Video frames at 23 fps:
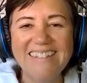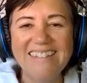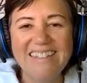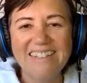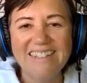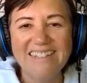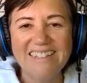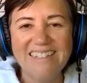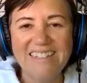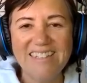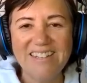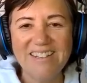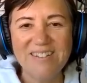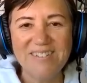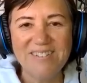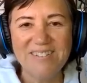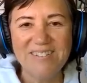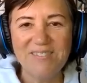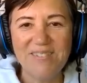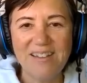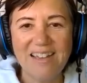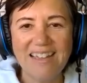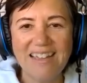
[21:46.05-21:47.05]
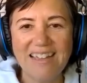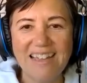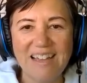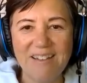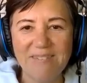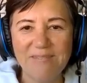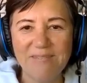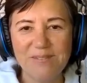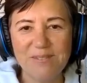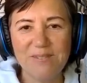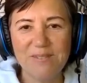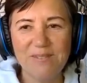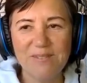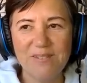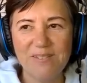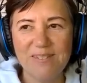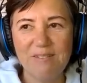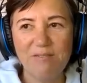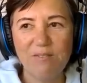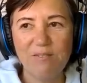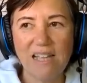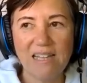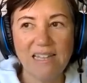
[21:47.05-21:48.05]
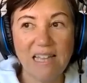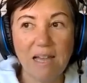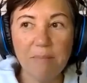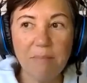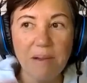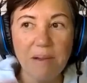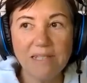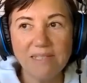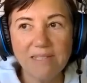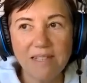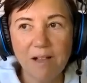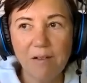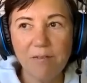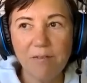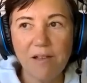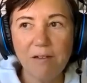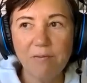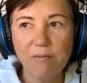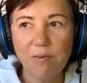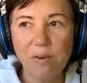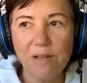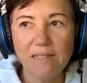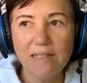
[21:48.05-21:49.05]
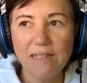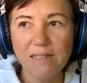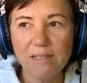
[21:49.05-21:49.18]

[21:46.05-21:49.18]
become addicted if I you know,